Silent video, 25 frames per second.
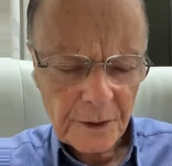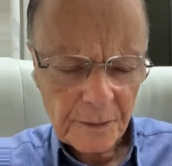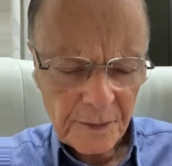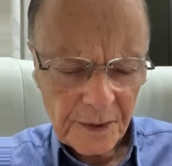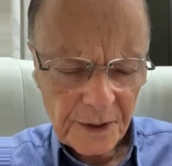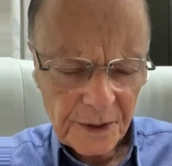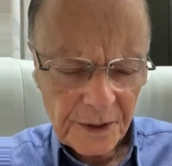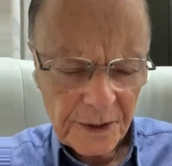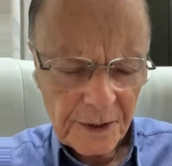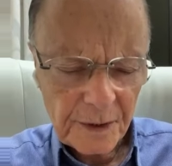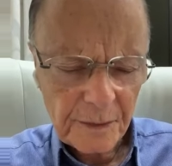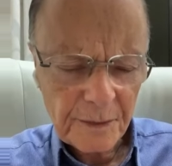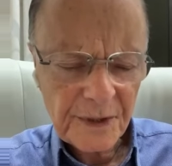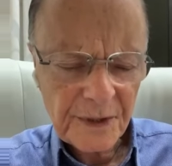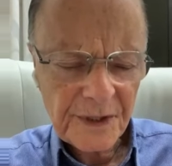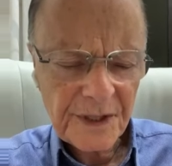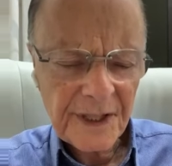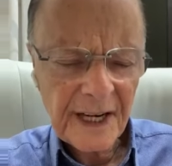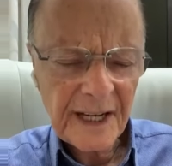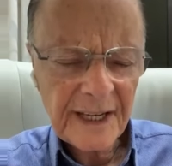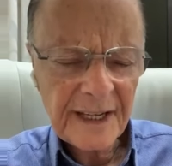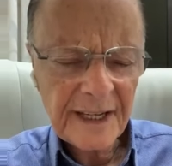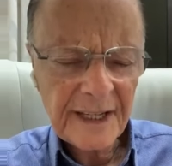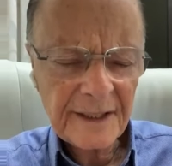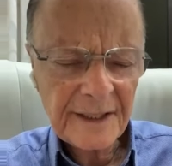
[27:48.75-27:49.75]
We
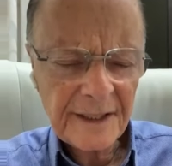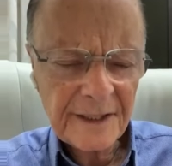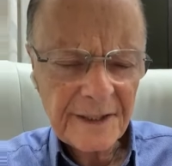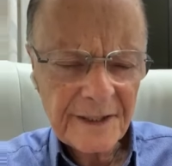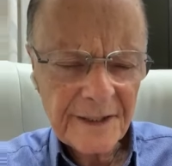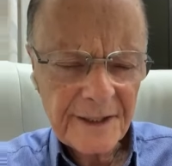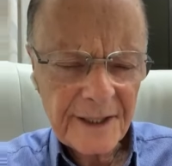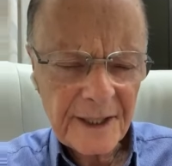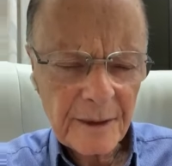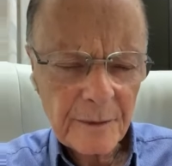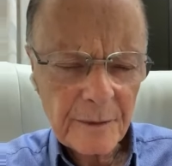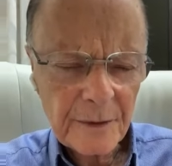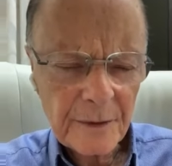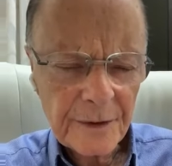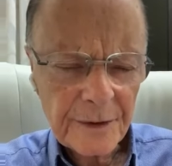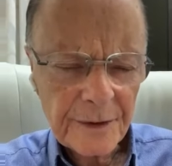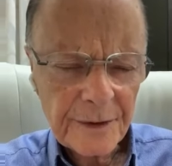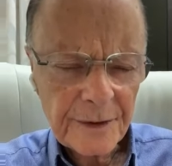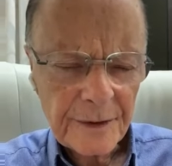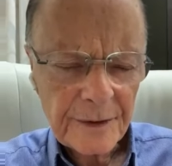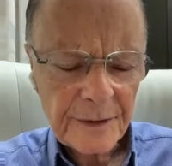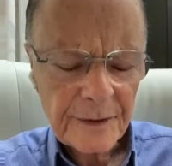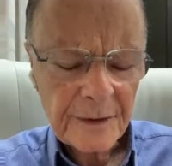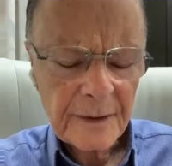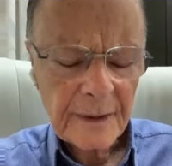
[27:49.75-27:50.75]
ask you and we
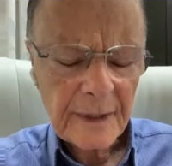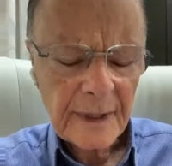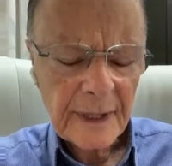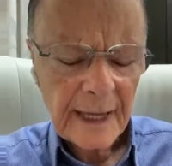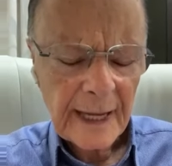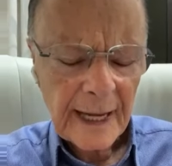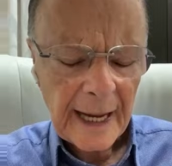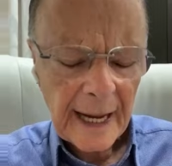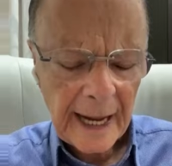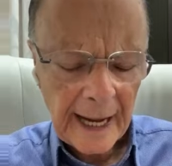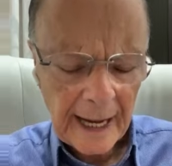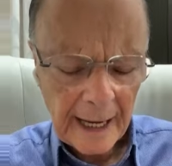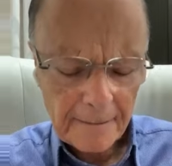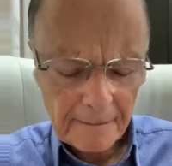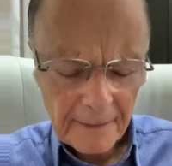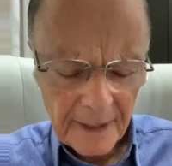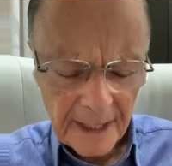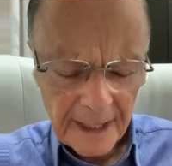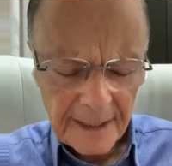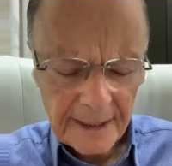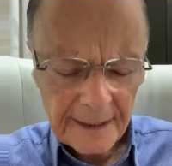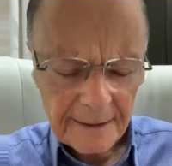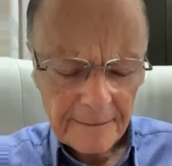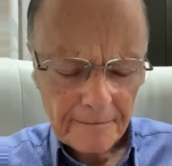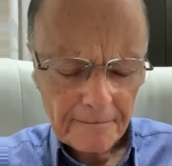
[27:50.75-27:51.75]
thank you.
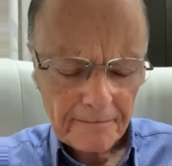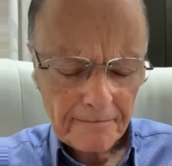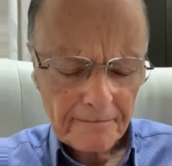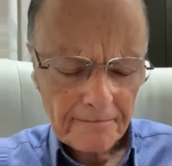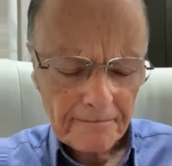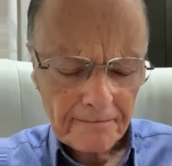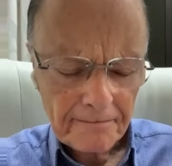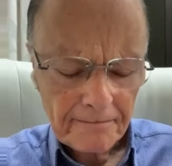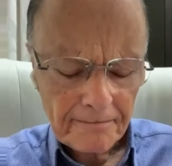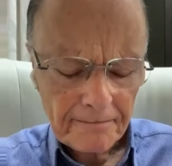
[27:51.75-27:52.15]
Amen.